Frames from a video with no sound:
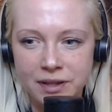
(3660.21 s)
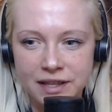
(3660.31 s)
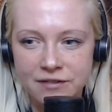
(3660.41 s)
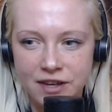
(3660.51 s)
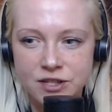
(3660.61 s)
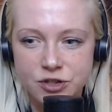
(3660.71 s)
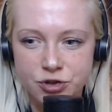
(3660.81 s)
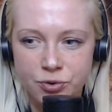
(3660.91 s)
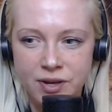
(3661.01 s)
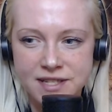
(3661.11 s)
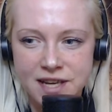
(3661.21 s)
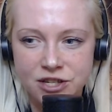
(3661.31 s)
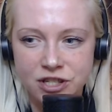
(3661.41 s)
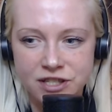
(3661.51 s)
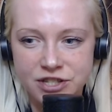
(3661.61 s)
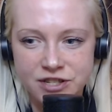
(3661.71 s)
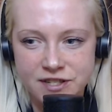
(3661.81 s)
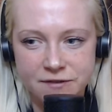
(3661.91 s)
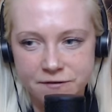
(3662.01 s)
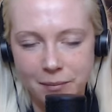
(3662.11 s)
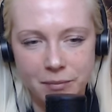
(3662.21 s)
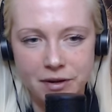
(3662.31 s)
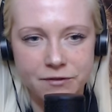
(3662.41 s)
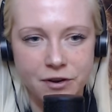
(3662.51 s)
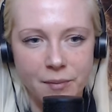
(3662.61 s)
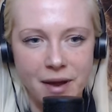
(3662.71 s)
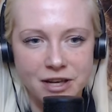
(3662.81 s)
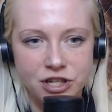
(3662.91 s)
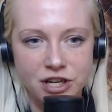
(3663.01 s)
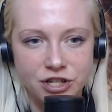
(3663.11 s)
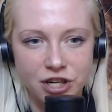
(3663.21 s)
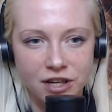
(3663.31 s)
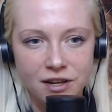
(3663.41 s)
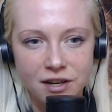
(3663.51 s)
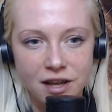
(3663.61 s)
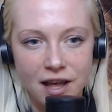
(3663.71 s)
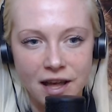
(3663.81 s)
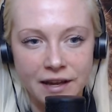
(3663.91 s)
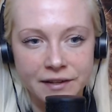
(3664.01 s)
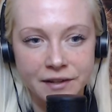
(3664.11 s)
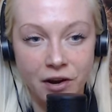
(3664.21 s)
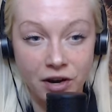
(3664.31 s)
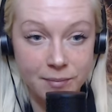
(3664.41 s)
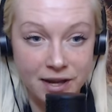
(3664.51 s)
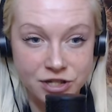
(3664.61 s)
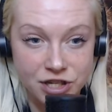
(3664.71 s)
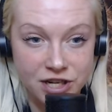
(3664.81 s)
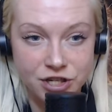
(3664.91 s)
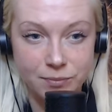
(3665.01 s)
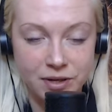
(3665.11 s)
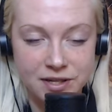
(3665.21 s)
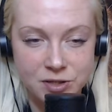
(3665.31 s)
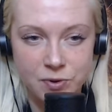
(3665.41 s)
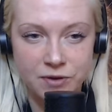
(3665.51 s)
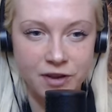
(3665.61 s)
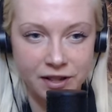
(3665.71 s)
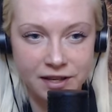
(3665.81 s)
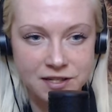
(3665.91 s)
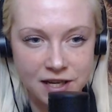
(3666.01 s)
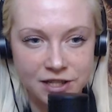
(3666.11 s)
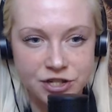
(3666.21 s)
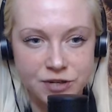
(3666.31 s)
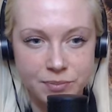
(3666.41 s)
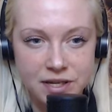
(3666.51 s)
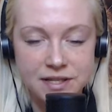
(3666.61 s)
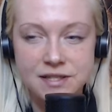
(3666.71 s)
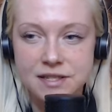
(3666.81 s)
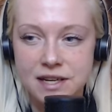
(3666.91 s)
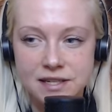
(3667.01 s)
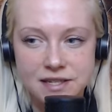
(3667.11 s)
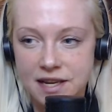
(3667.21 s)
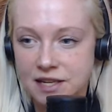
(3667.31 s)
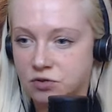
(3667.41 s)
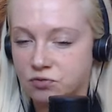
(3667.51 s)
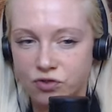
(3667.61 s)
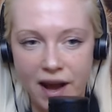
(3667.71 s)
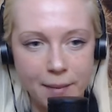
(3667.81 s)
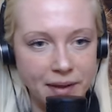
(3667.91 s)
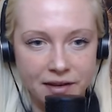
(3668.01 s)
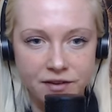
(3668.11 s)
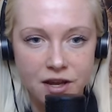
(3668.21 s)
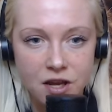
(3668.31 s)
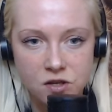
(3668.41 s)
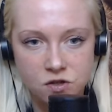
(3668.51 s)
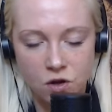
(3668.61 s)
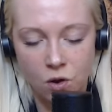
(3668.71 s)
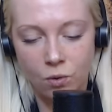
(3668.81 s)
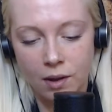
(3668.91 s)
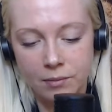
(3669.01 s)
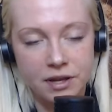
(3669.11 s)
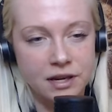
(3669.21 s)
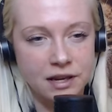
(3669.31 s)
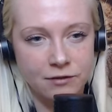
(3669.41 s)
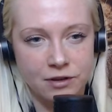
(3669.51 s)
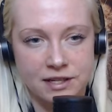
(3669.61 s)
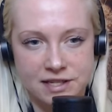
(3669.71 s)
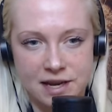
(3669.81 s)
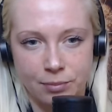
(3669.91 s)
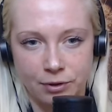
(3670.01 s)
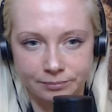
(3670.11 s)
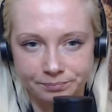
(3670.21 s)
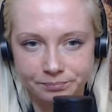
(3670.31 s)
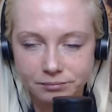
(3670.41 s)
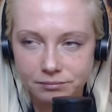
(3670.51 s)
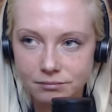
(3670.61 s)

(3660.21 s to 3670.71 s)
you believe is true is actually just a figment of your imagination. And our imagination, because we're very intelligent beings, is is rampant. So I'm gonna give you an example.